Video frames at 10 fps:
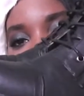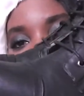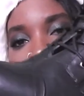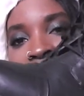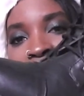
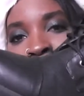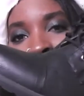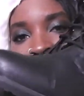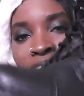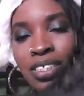Um,
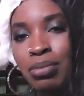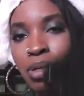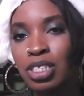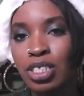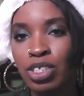I just, let
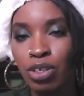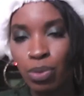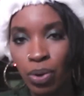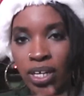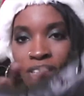me just show
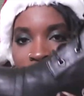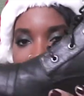you one.